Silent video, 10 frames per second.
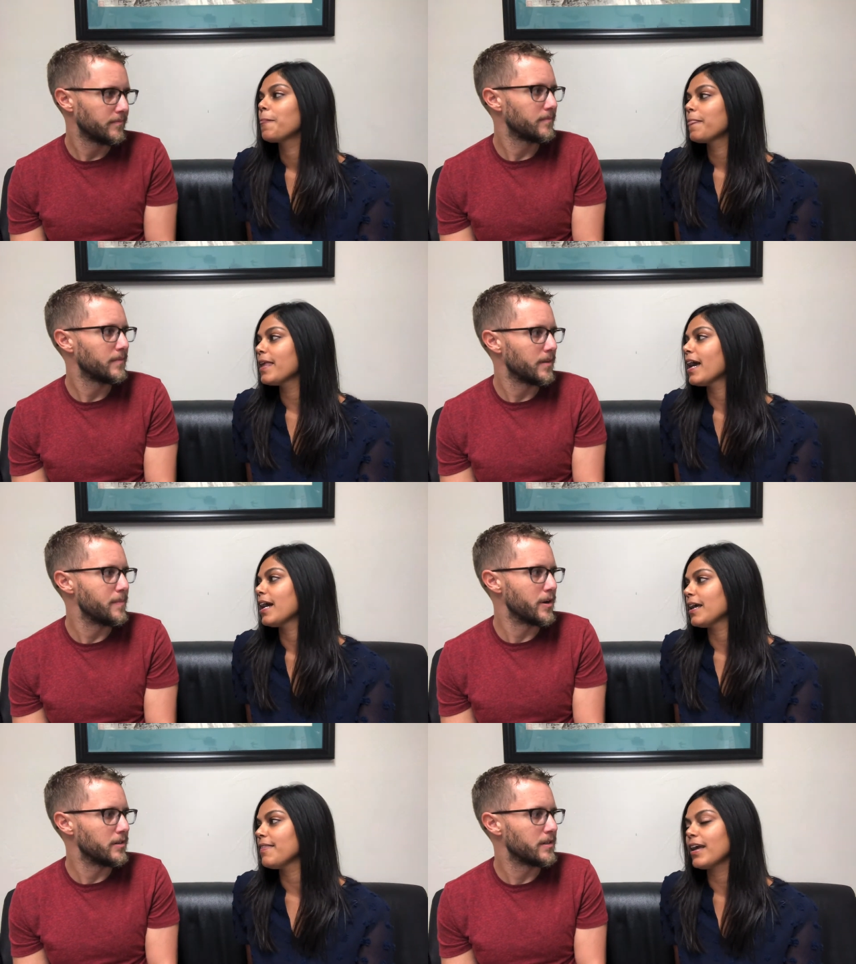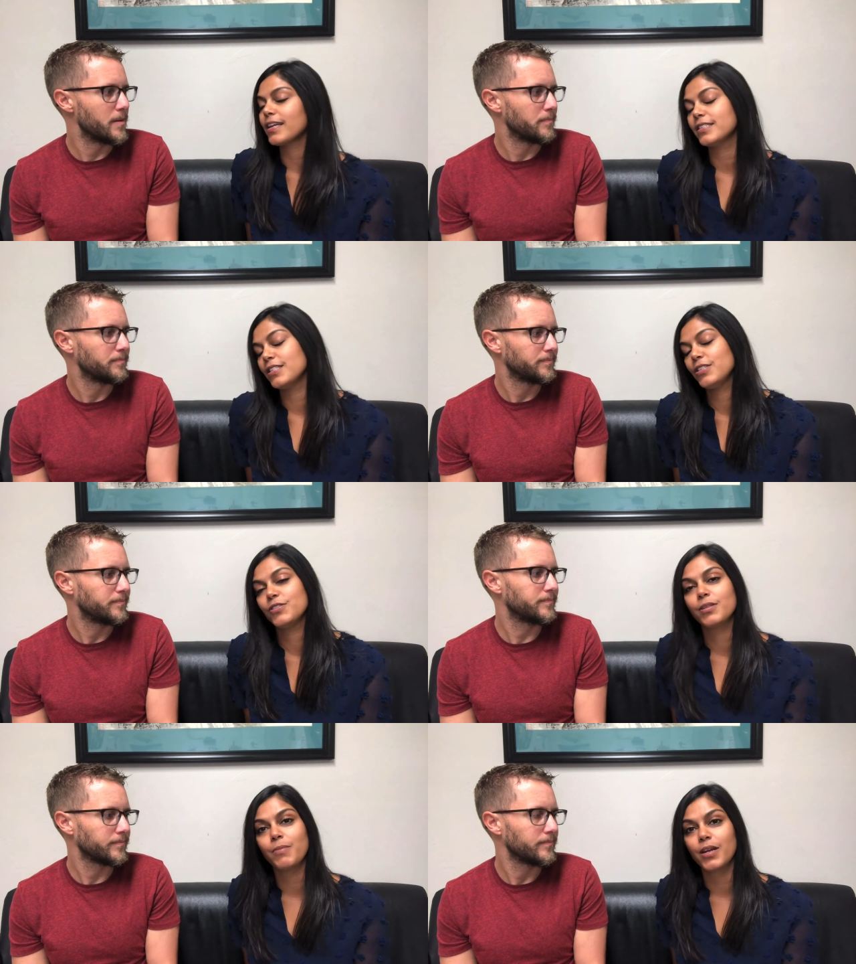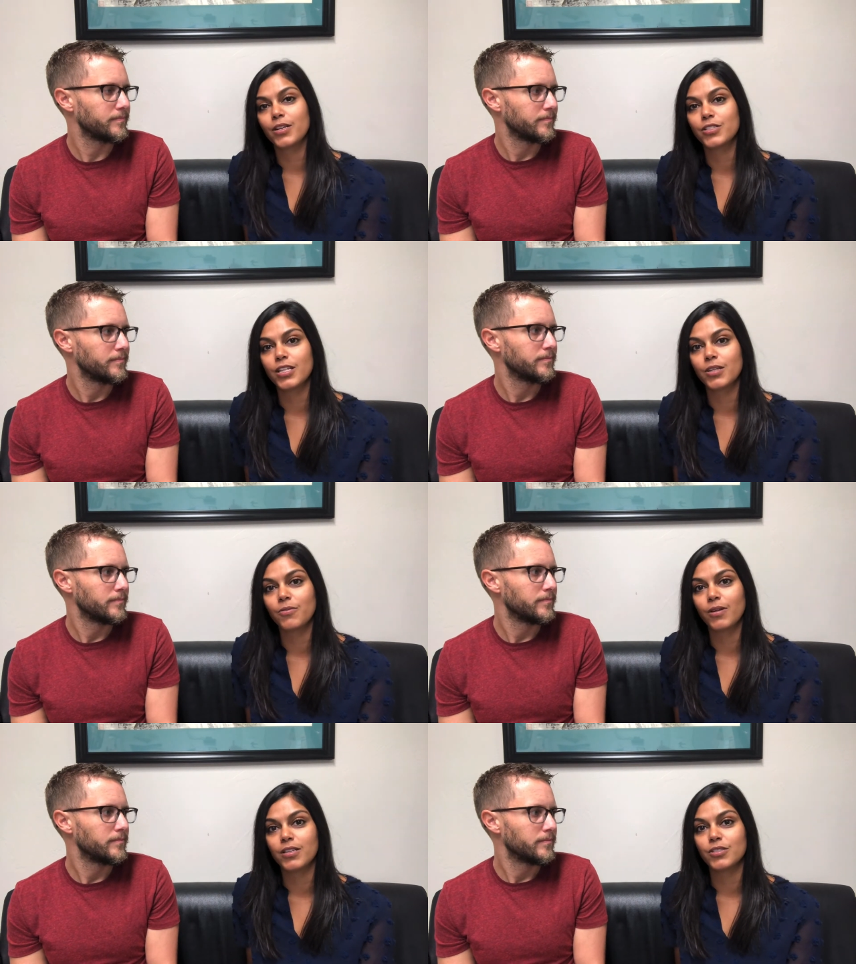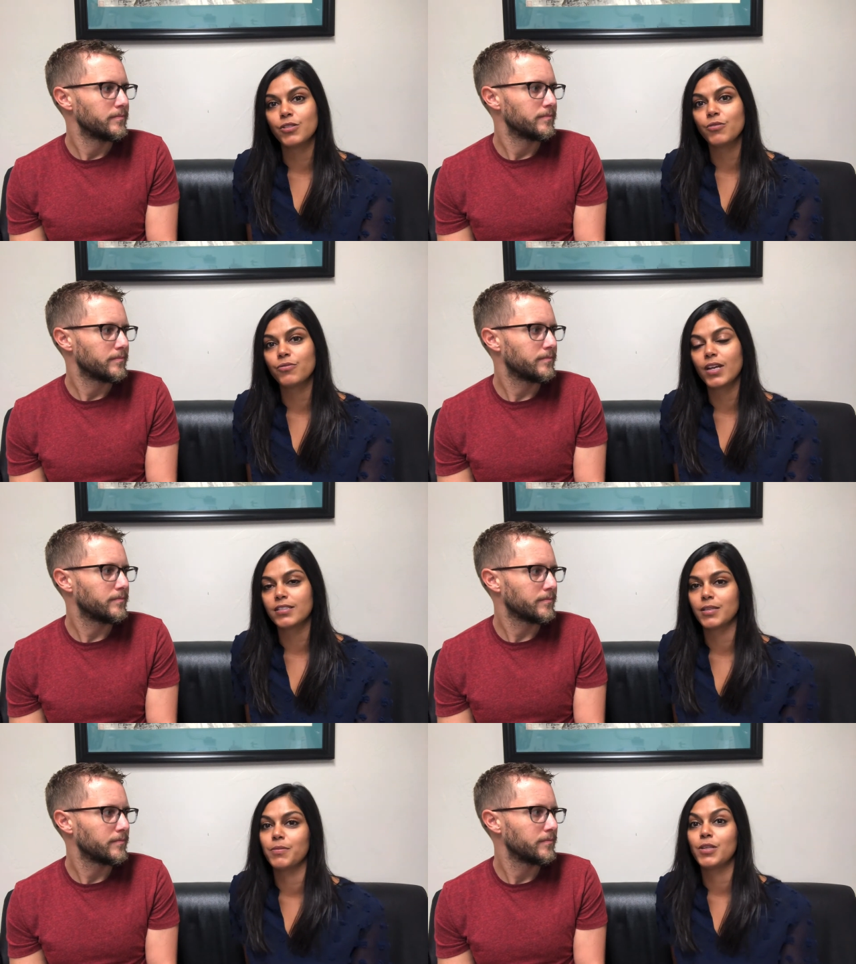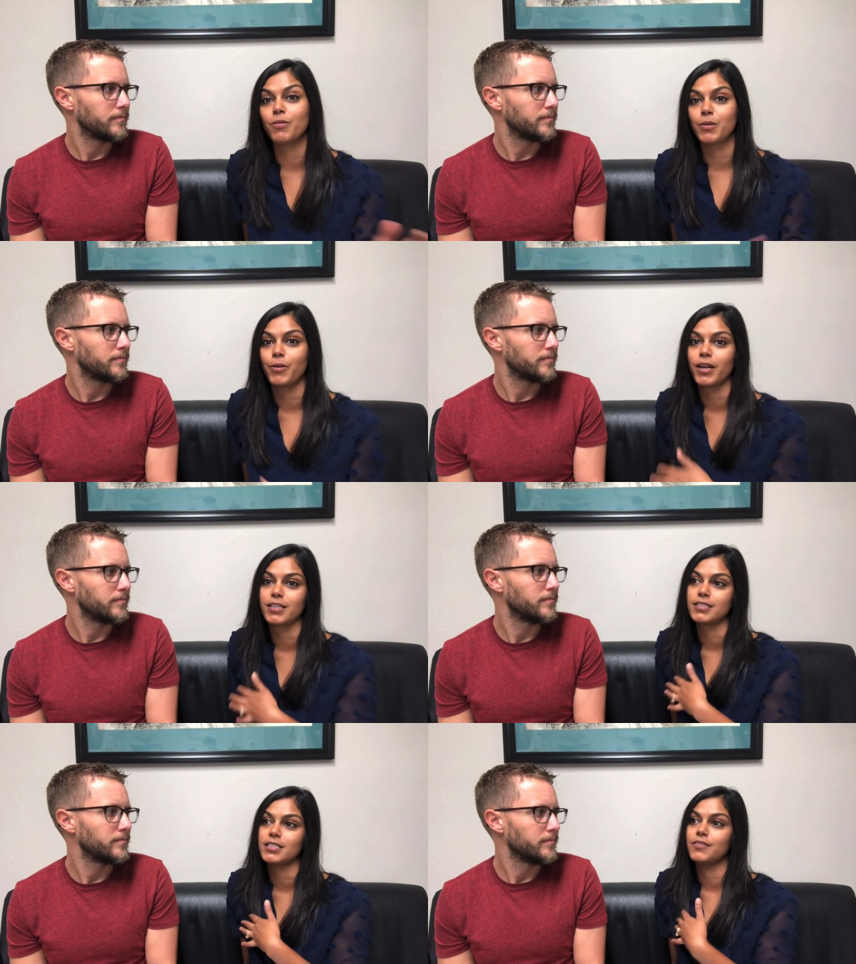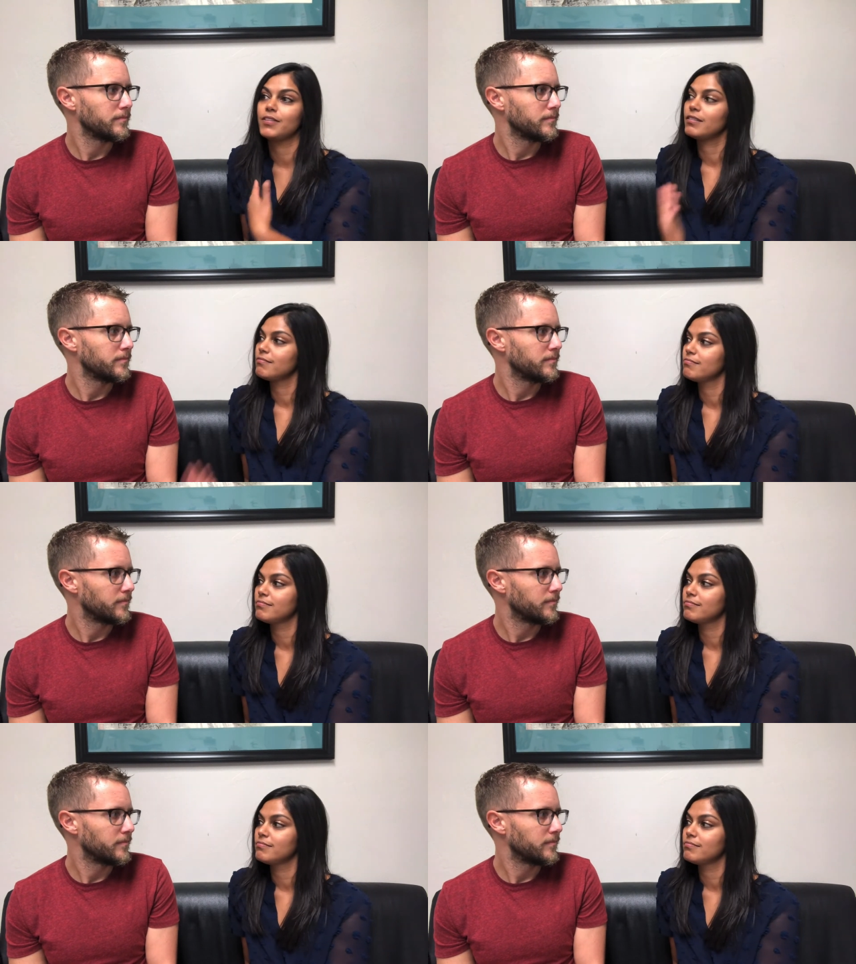Speaker 1: yeah and that continues in marriage anyway so you that's something you want to practice even